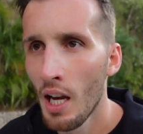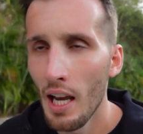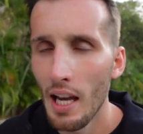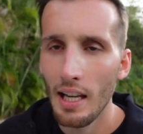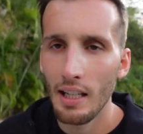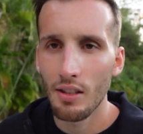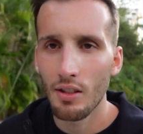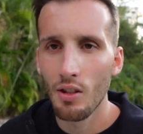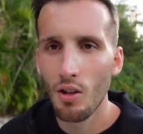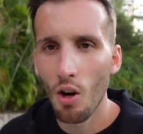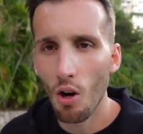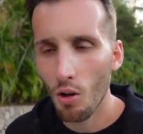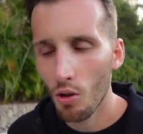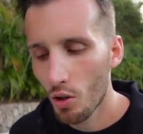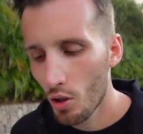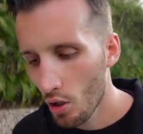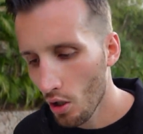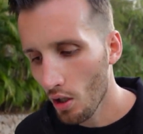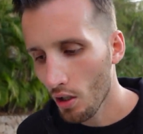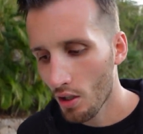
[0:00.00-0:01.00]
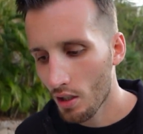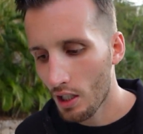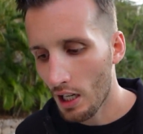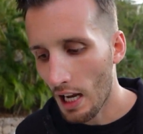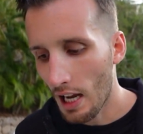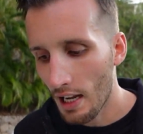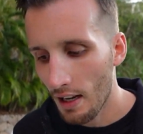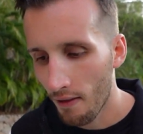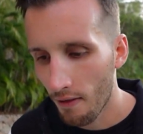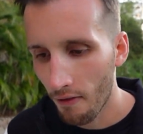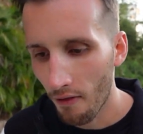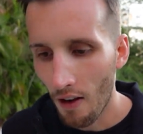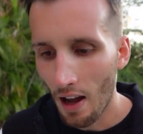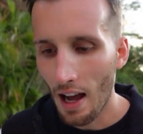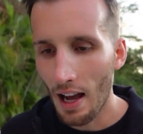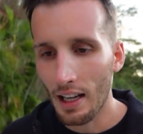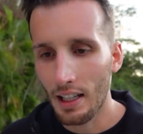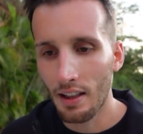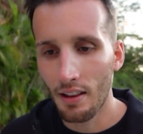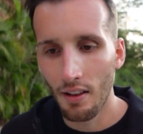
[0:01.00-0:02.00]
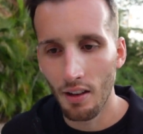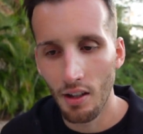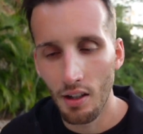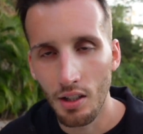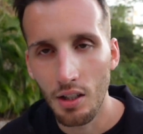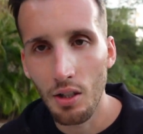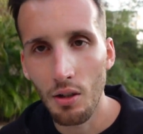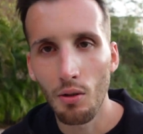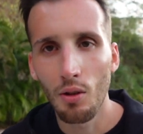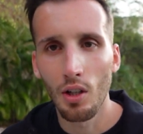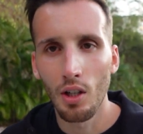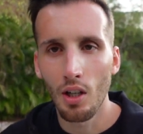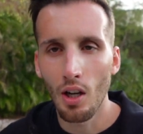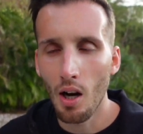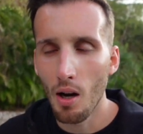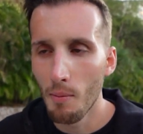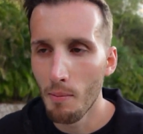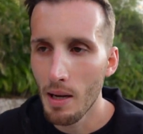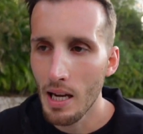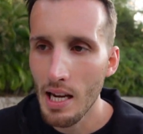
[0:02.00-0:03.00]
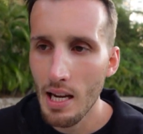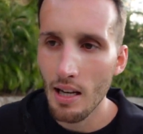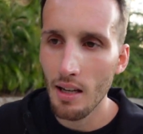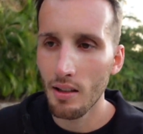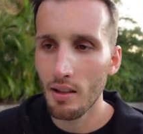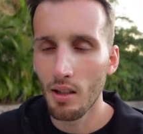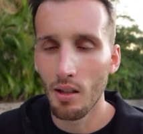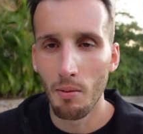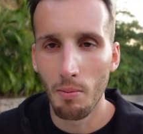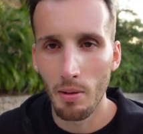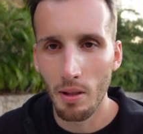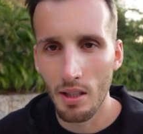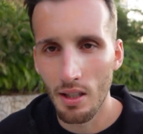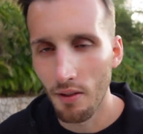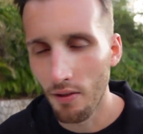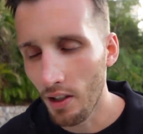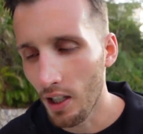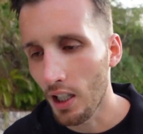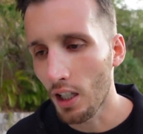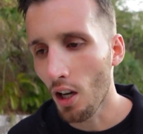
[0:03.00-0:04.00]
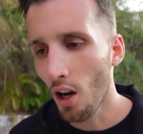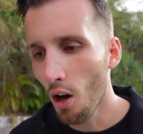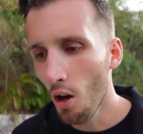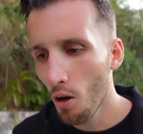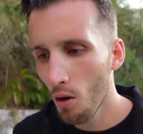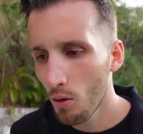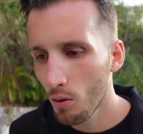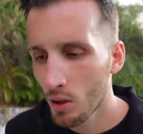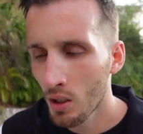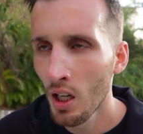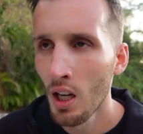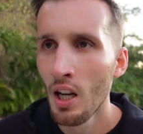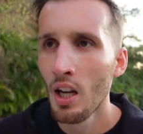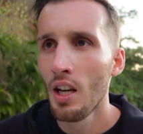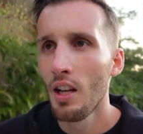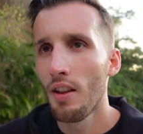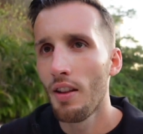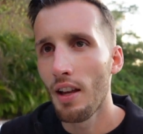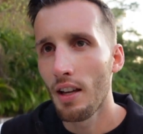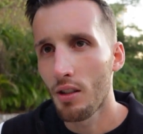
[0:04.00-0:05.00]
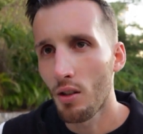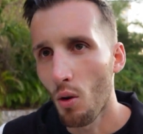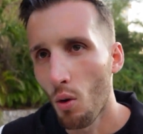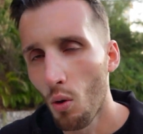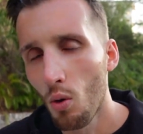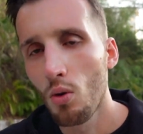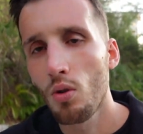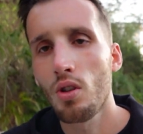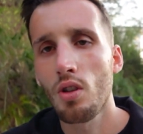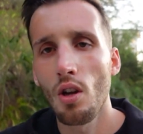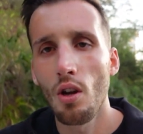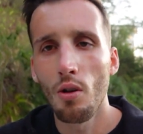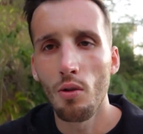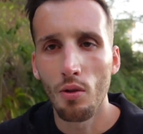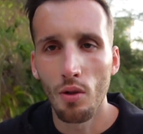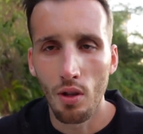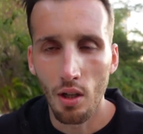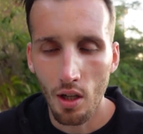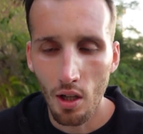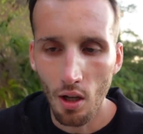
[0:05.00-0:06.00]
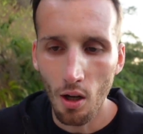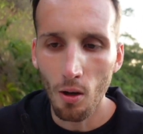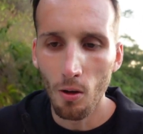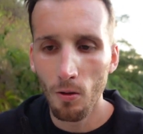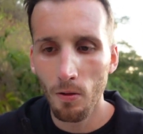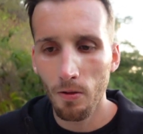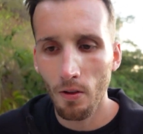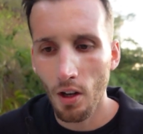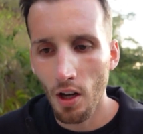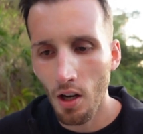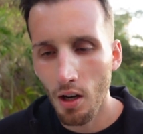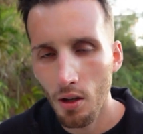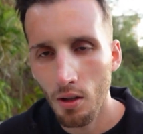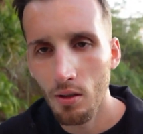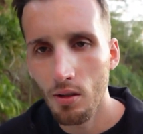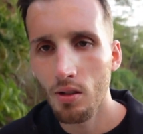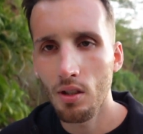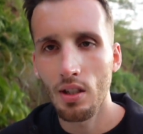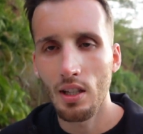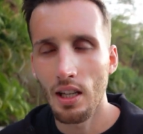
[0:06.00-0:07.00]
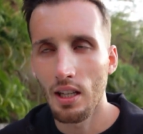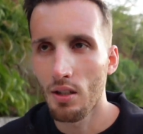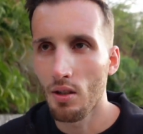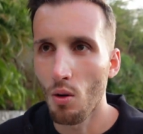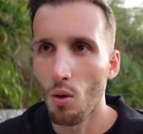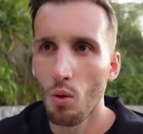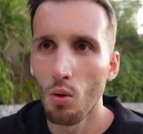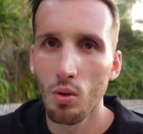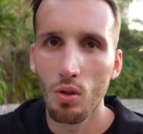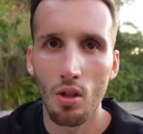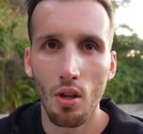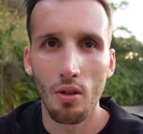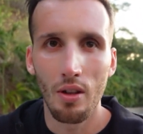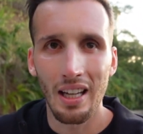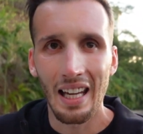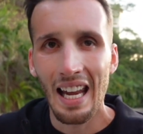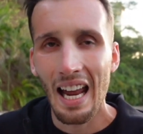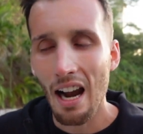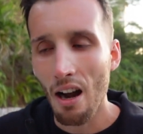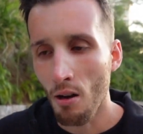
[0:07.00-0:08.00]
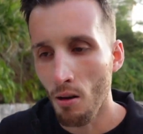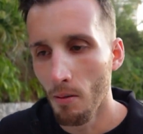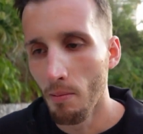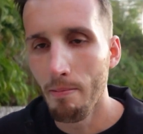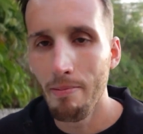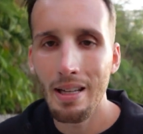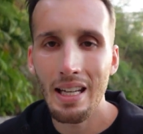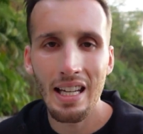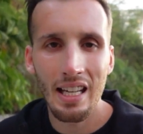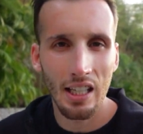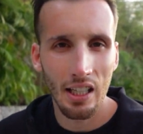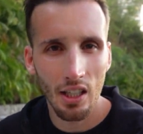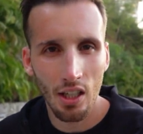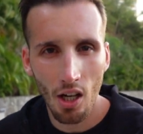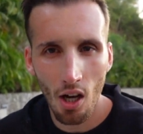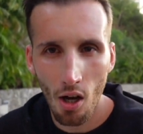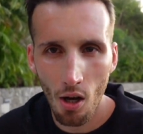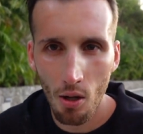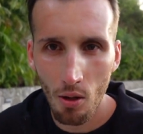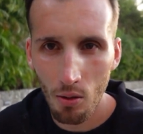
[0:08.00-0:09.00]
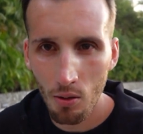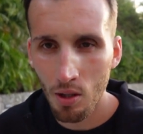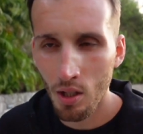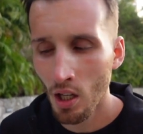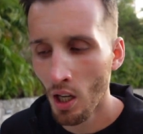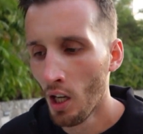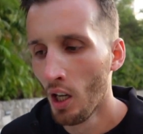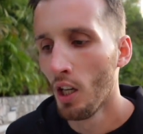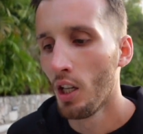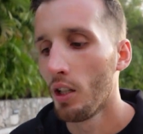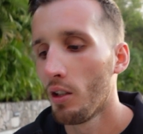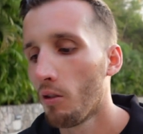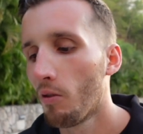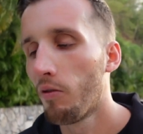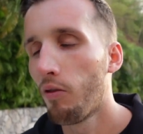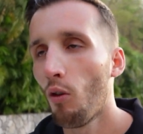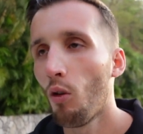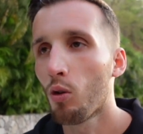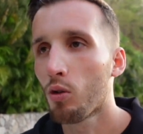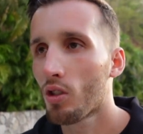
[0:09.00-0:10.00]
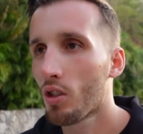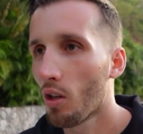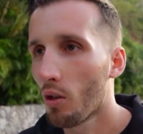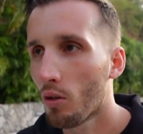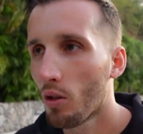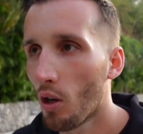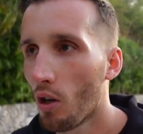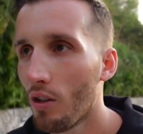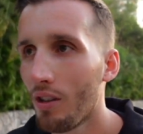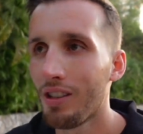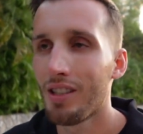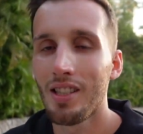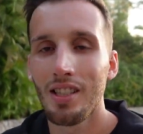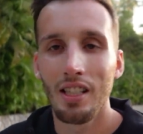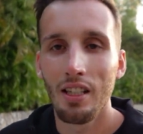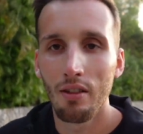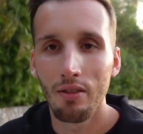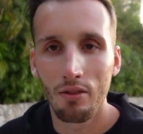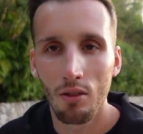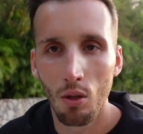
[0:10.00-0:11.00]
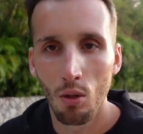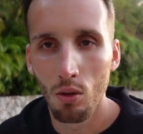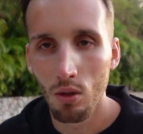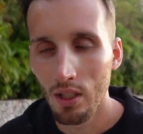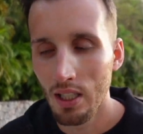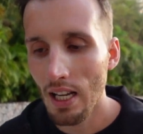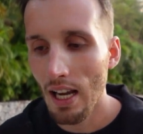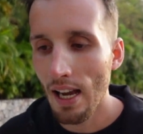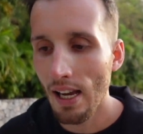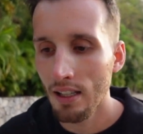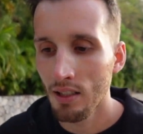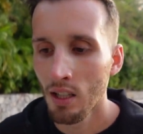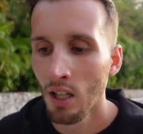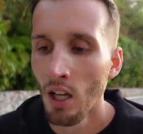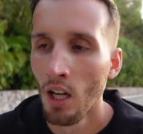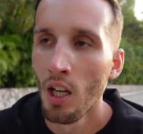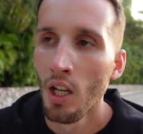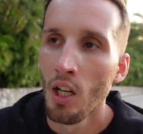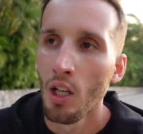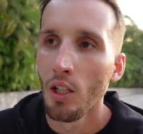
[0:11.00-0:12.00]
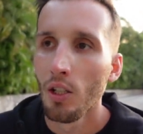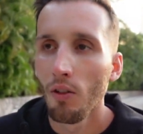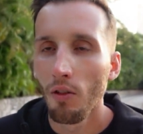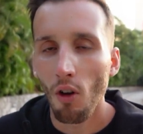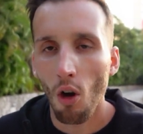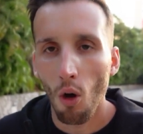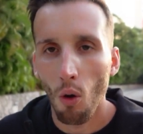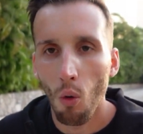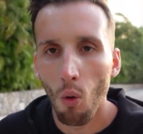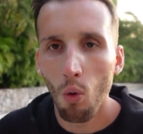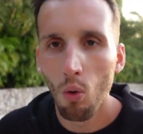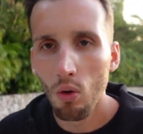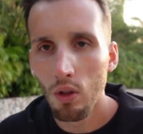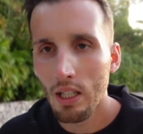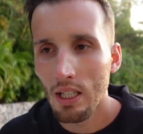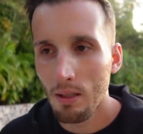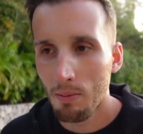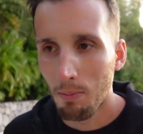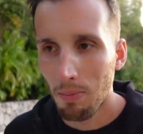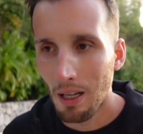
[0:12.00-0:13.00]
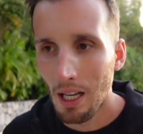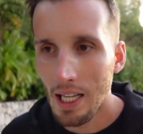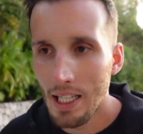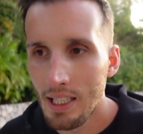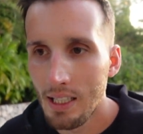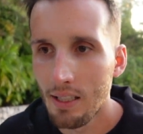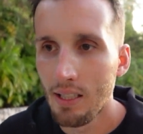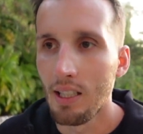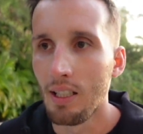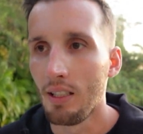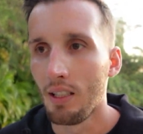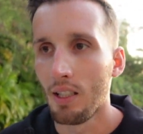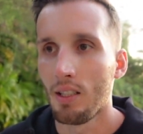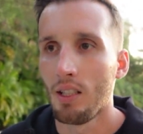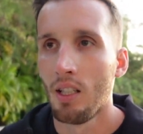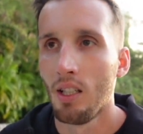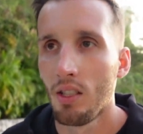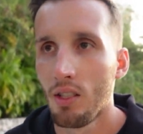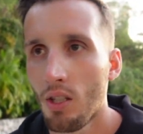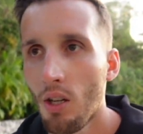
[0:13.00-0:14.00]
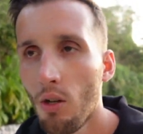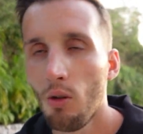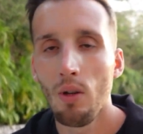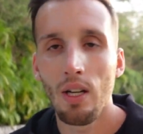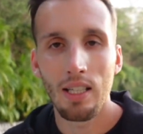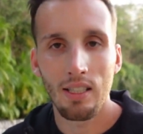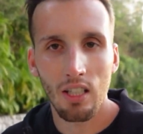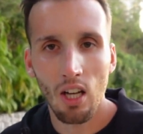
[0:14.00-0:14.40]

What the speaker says: it's not just a fact that you can come here to the Pacific coast. There's also the Gulf Coast, there's also the Caribbean coast, you've also got the Sea of Cortez. You've got all these places, so it's